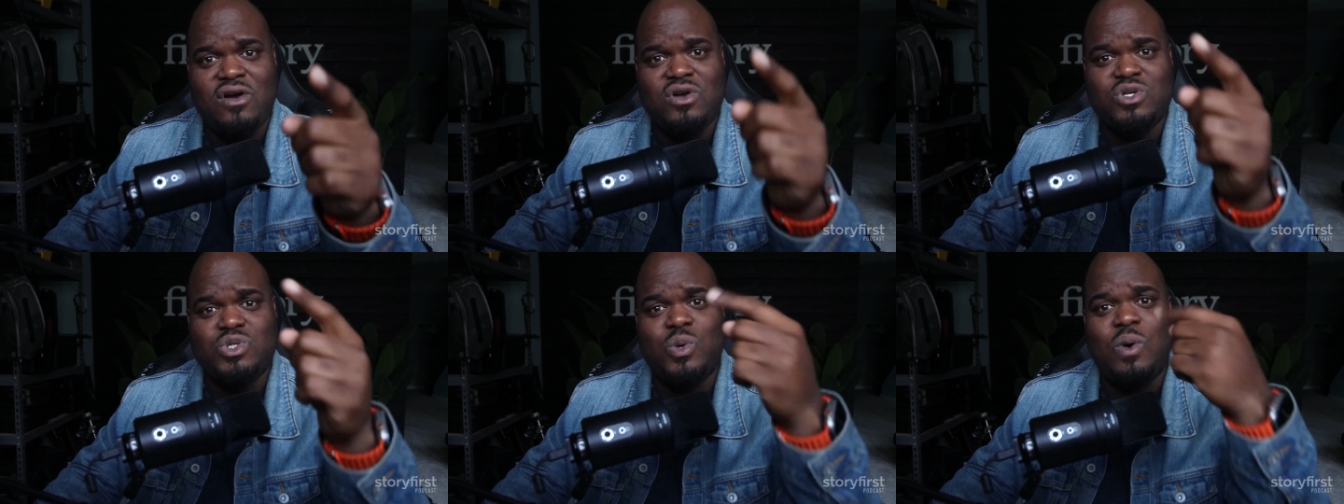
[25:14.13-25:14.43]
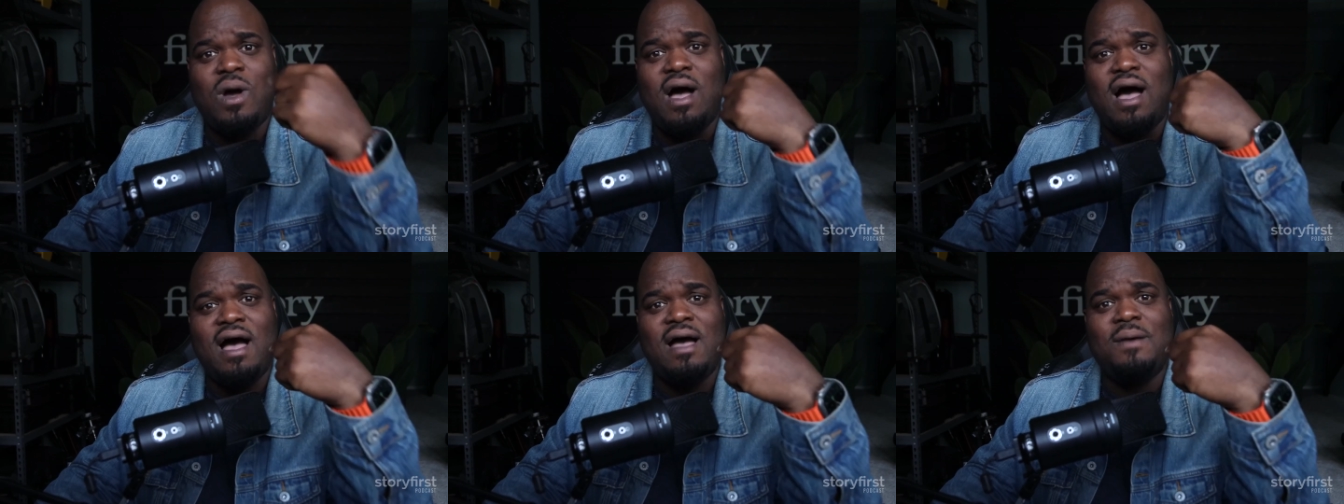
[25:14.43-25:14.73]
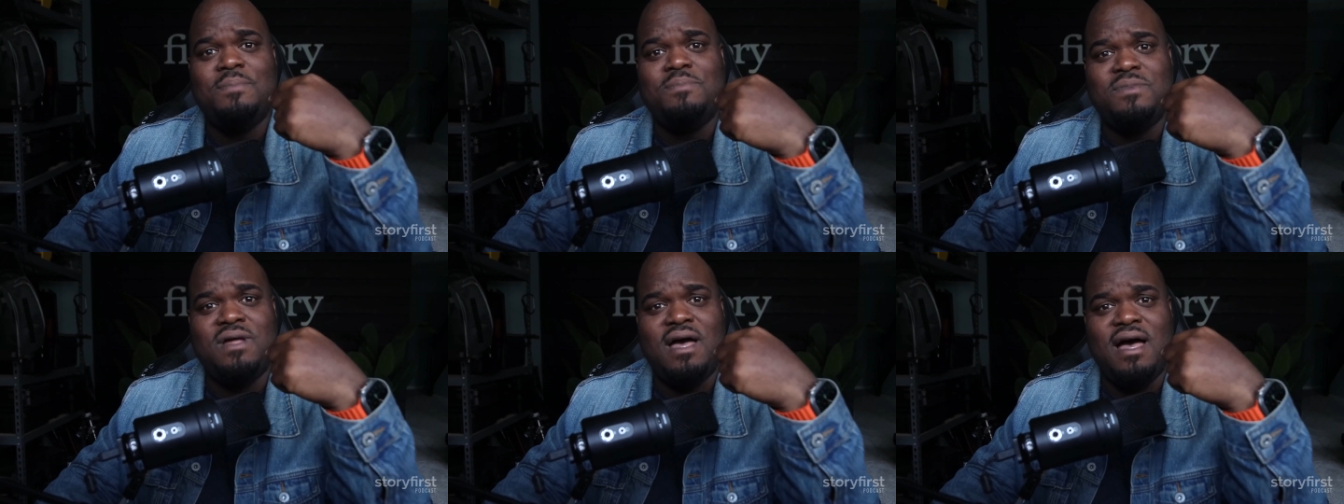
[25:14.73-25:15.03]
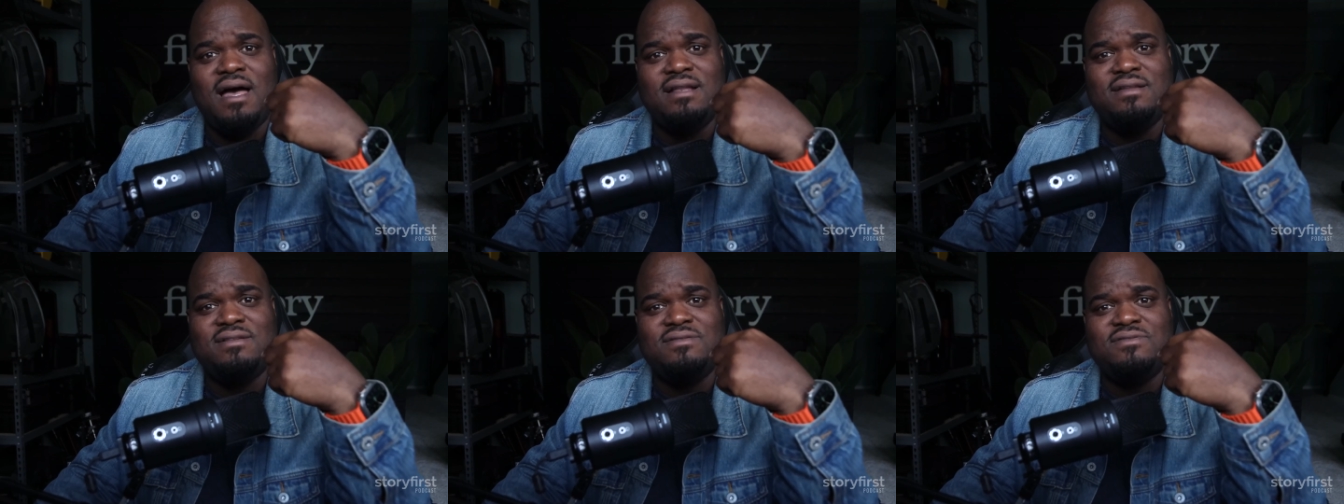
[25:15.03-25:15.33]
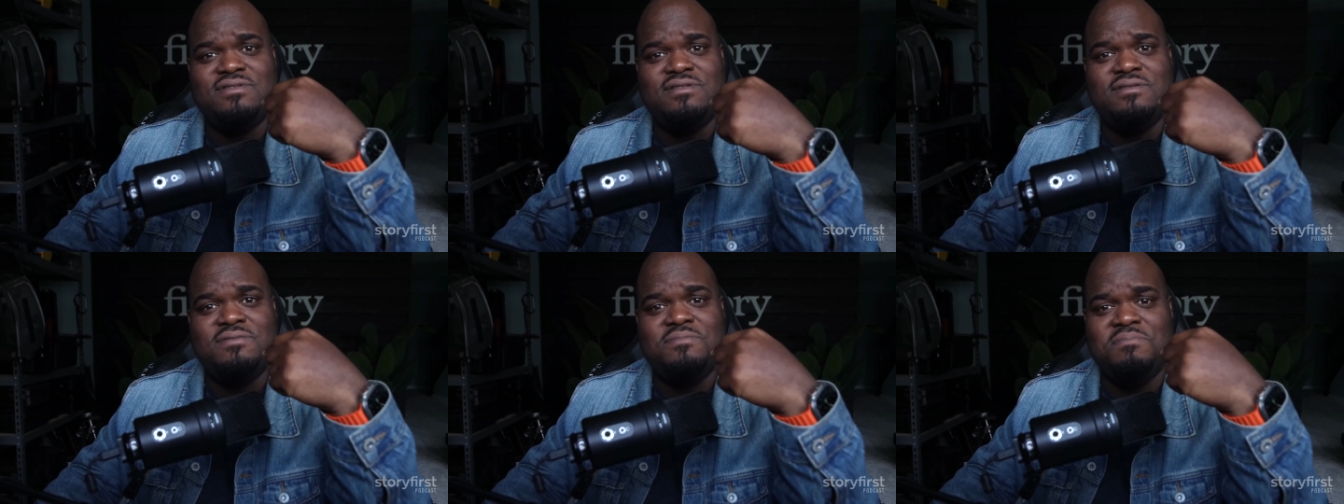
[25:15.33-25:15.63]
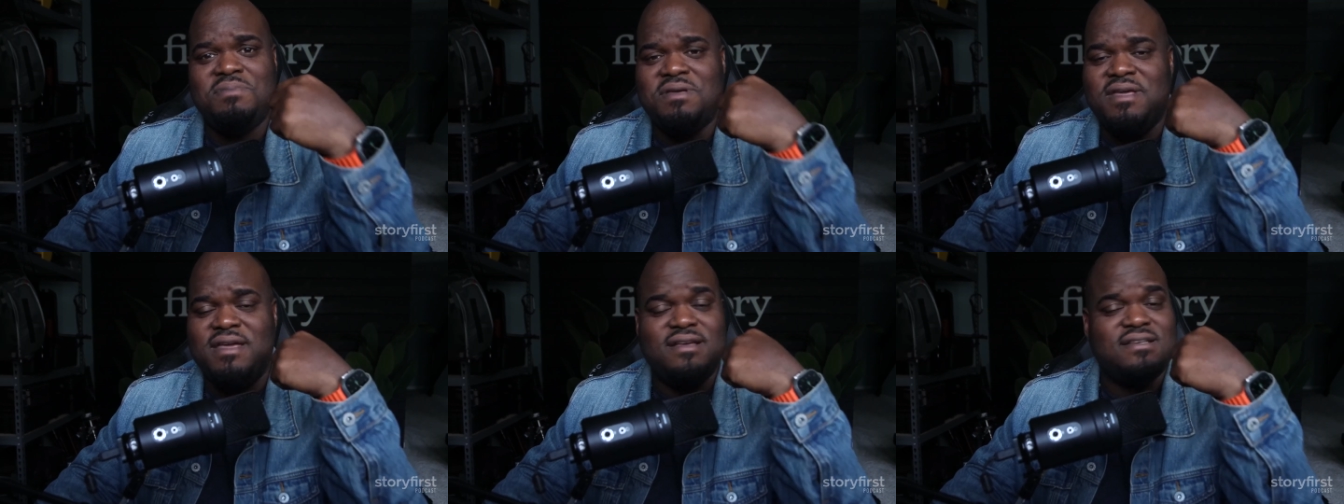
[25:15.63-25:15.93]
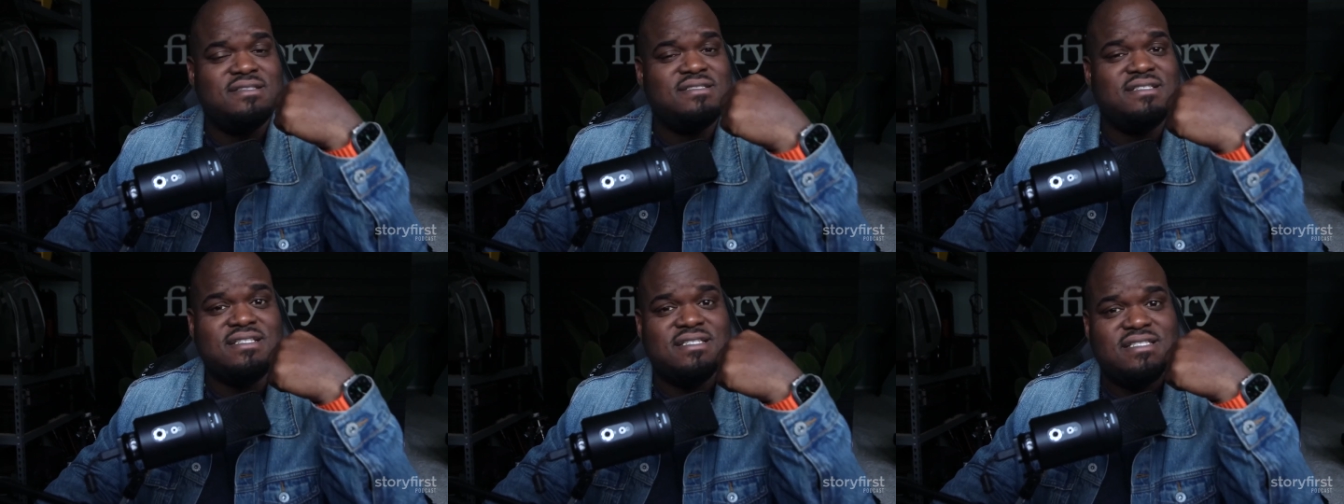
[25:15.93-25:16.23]
So I'm not being
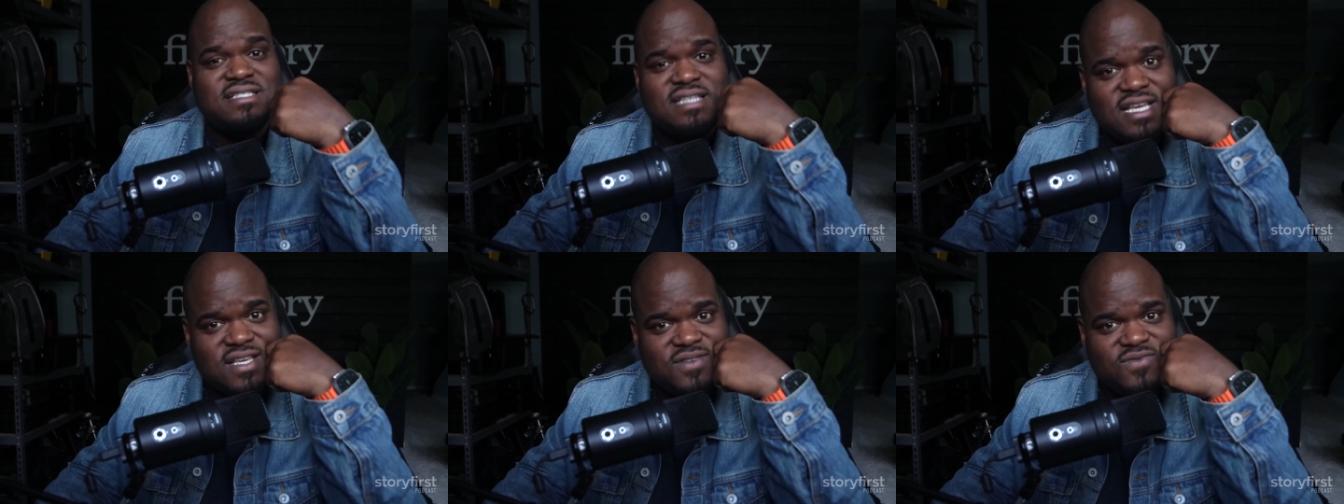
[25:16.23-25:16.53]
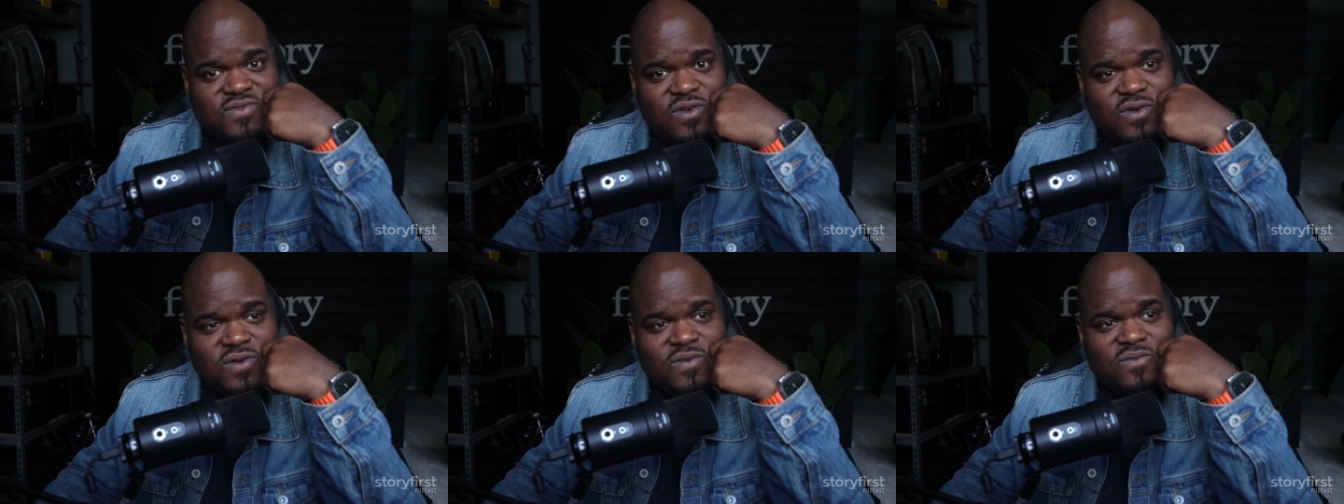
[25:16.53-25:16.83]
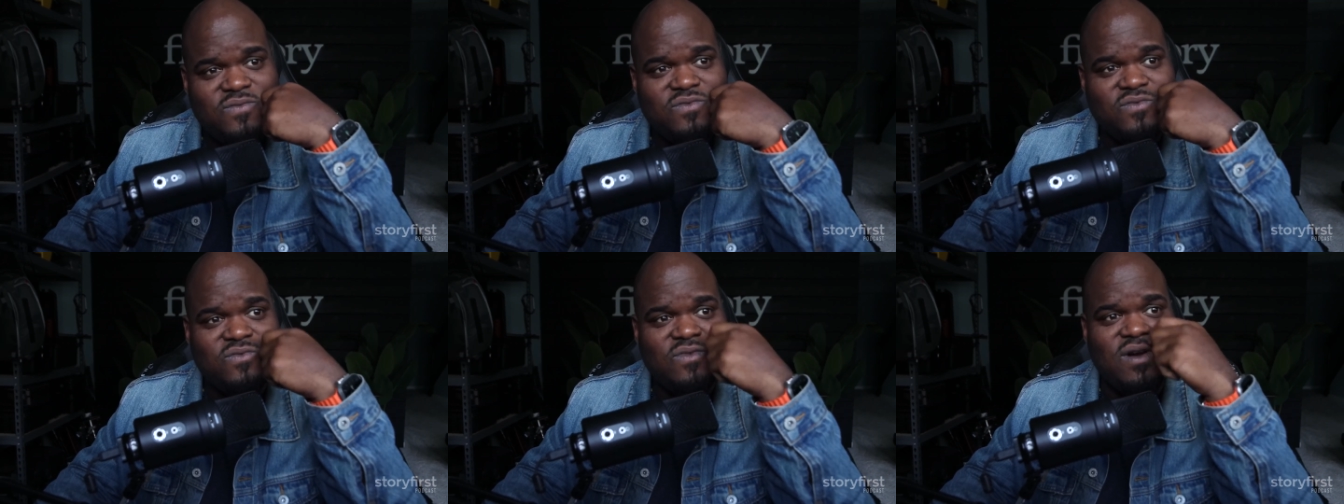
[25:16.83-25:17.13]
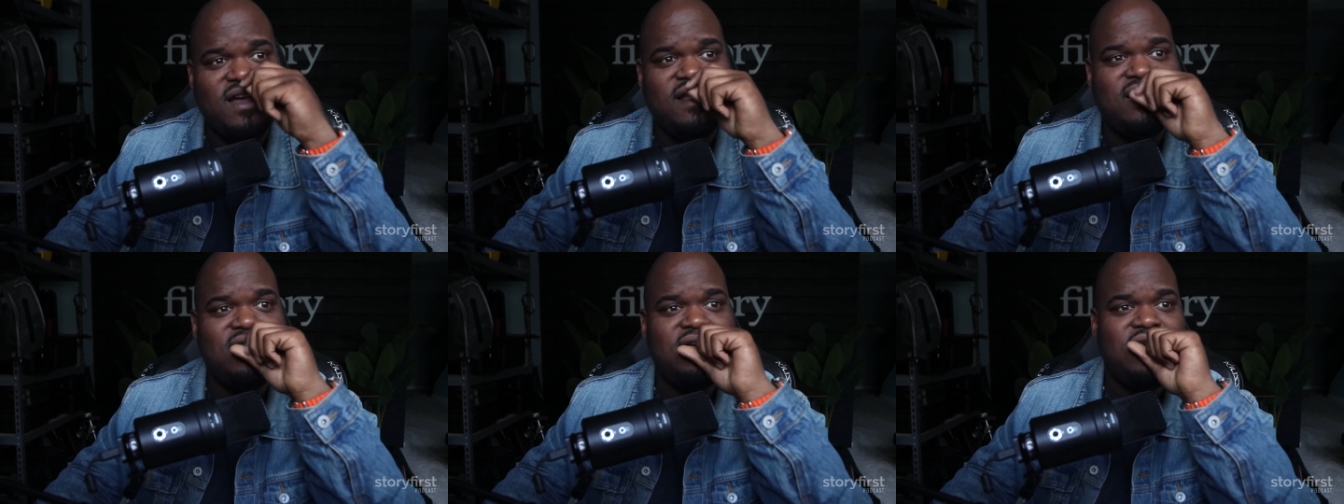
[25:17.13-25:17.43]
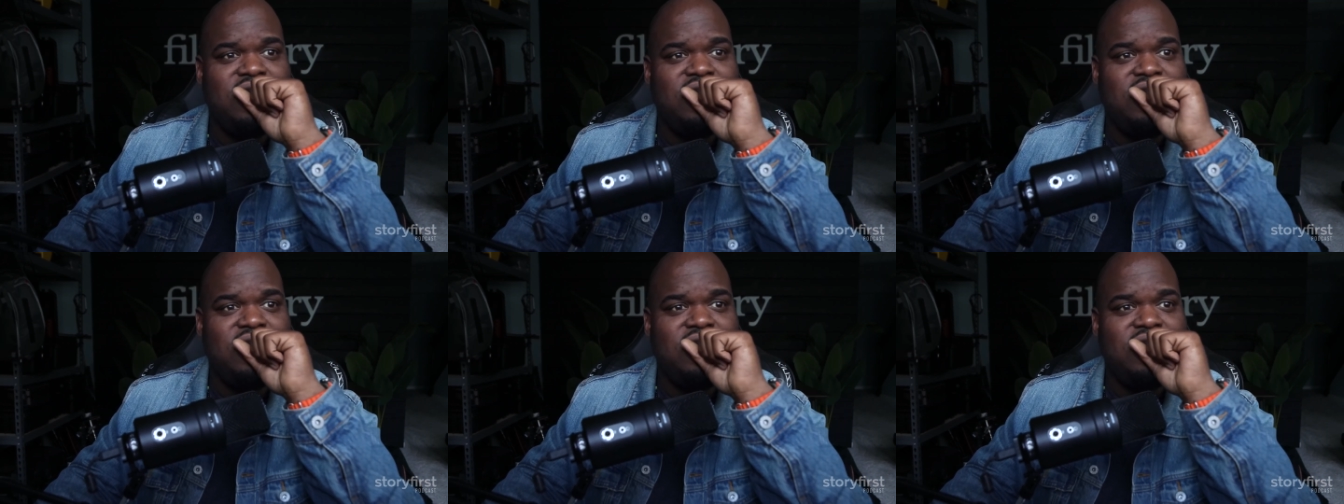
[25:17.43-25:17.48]
successful, right?